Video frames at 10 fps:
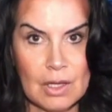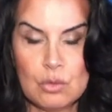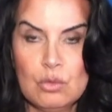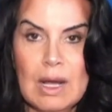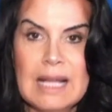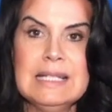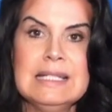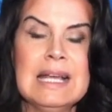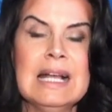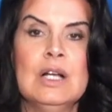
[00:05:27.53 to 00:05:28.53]
Write
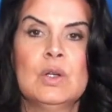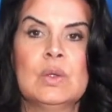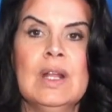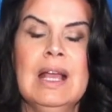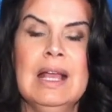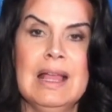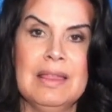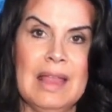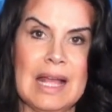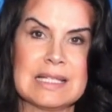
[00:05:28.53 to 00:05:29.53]
down
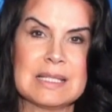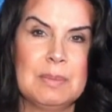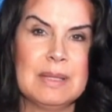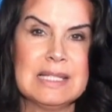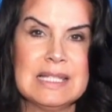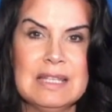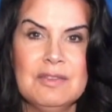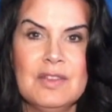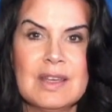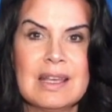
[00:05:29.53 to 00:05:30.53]
that
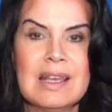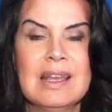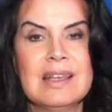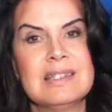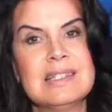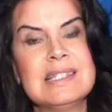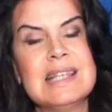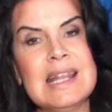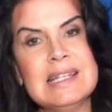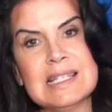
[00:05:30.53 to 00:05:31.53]
specific
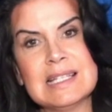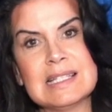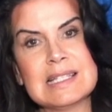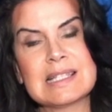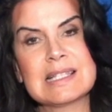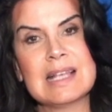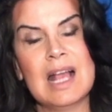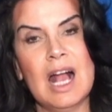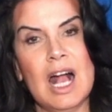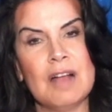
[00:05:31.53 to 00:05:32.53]
sentence
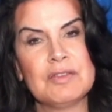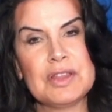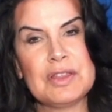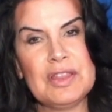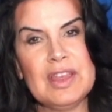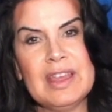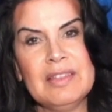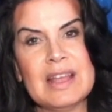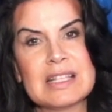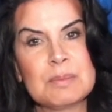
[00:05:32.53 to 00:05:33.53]
of the thing
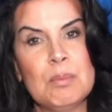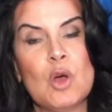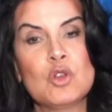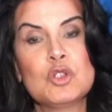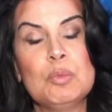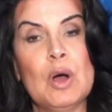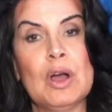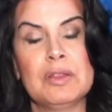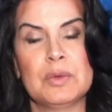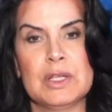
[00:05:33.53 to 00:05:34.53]
that's most
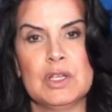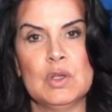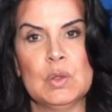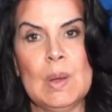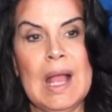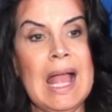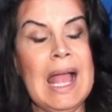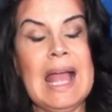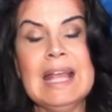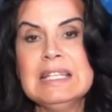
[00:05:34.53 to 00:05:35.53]
bothering you.
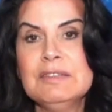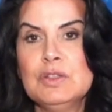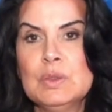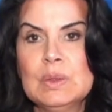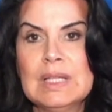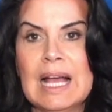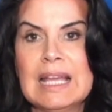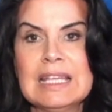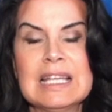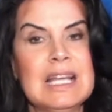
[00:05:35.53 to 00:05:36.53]
And if you
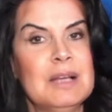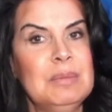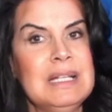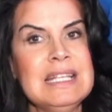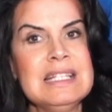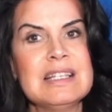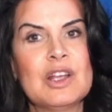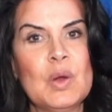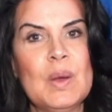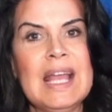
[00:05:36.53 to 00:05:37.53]
like, please
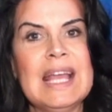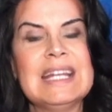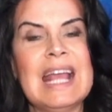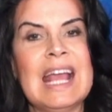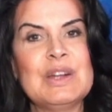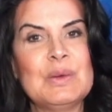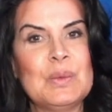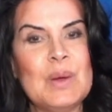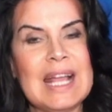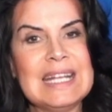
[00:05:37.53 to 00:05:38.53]
go ahead
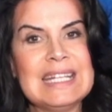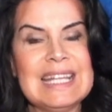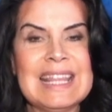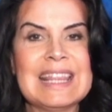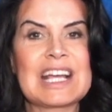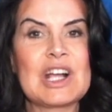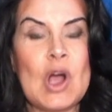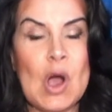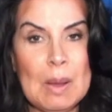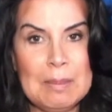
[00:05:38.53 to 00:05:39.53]
and write it in the
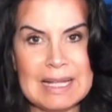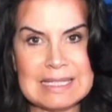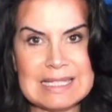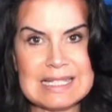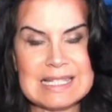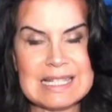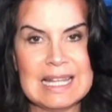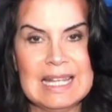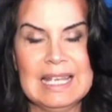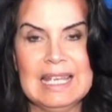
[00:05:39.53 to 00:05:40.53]
comments.
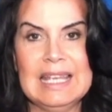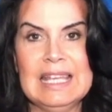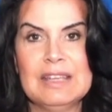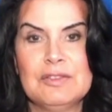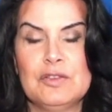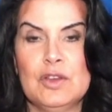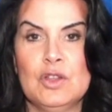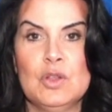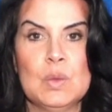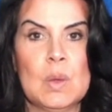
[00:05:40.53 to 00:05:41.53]
If
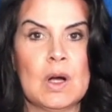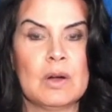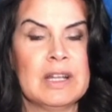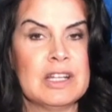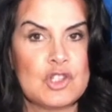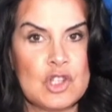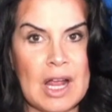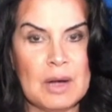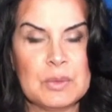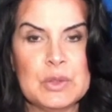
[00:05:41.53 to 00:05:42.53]
you are in a
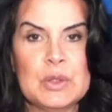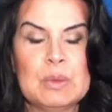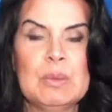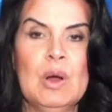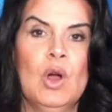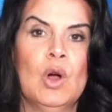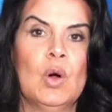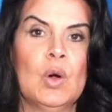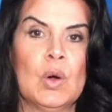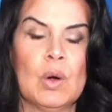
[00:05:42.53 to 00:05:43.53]
chat room
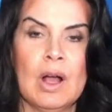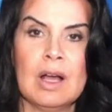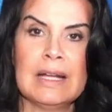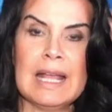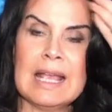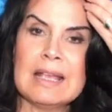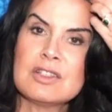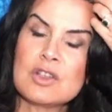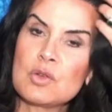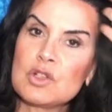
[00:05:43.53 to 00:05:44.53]
or on a
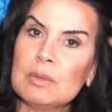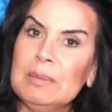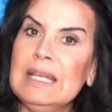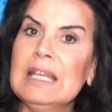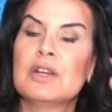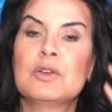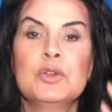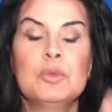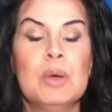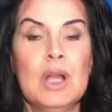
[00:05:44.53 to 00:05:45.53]
social media
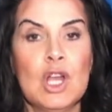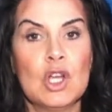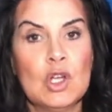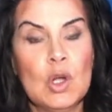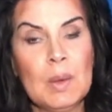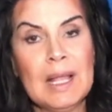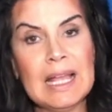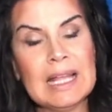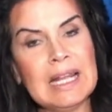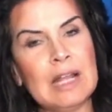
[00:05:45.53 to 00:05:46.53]
group, go
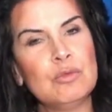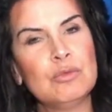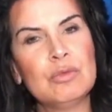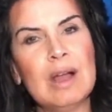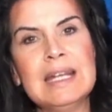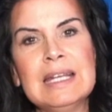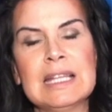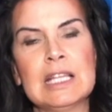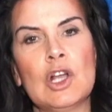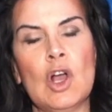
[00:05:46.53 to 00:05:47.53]
ahead and write it
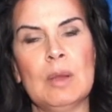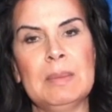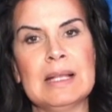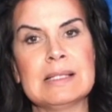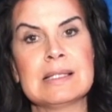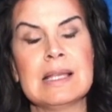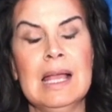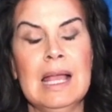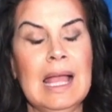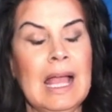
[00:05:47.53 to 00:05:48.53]
in the comments.
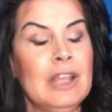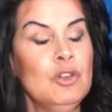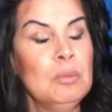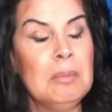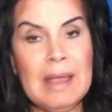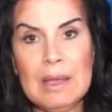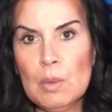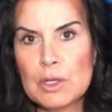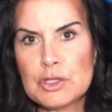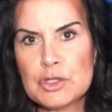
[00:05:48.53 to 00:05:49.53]
And you may
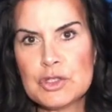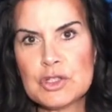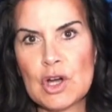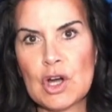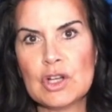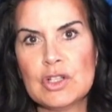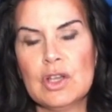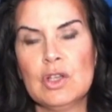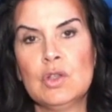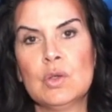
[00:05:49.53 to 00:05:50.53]
want to start
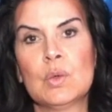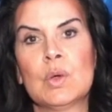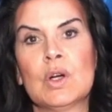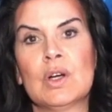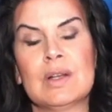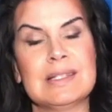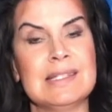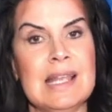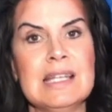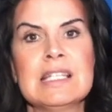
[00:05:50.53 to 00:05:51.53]
your
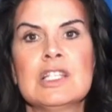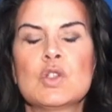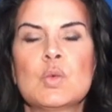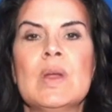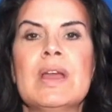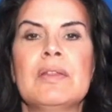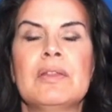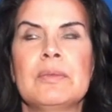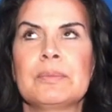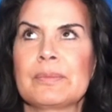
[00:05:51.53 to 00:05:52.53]
sentence with,
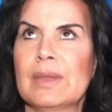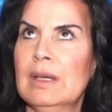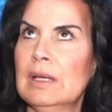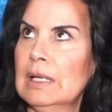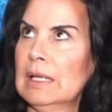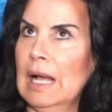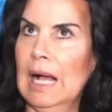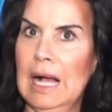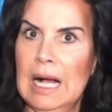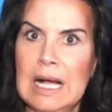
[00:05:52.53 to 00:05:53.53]

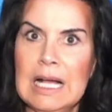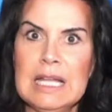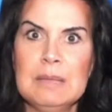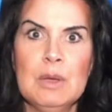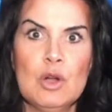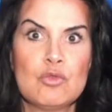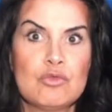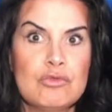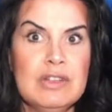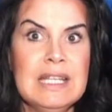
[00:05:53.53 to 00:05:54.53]
I'm
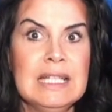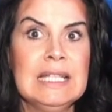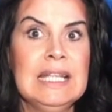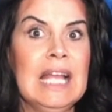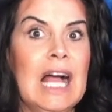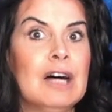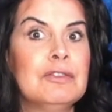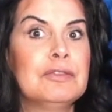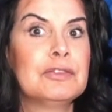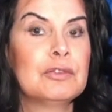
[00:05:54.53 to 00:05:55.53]
really
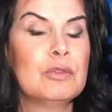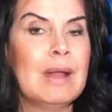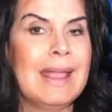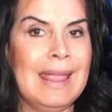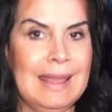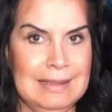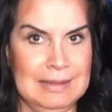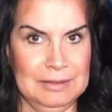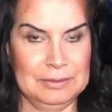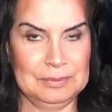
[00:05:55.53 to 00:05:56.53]

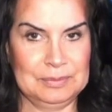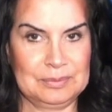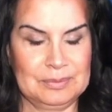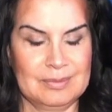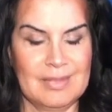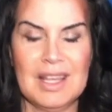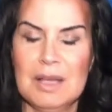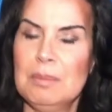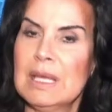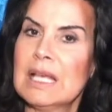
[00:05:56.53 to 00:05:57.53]
afraid.
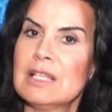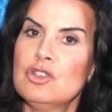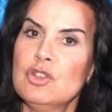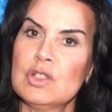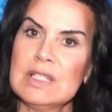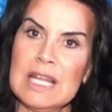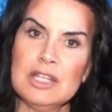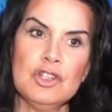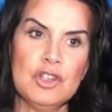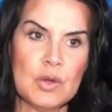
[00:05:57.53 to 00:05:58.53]
Because you'll
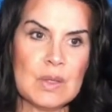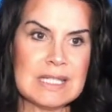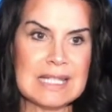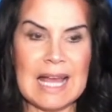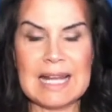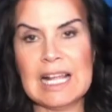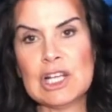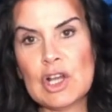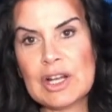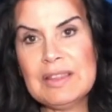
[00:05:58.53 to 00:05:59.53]
tend to notice that a
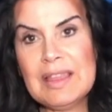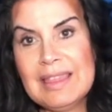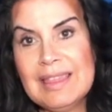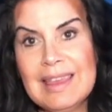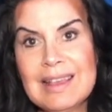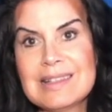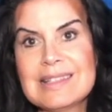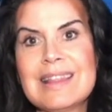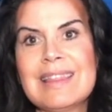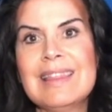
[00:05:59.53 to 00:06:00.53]
lot of the
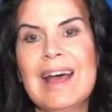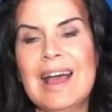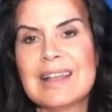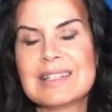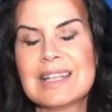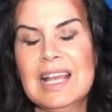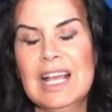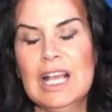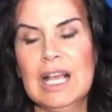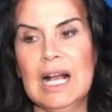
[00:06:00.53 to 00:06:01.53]
things that
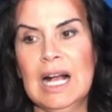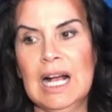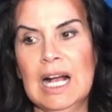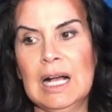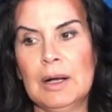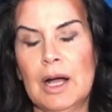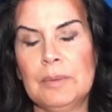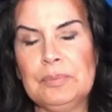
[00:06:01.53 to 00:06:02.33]
uh,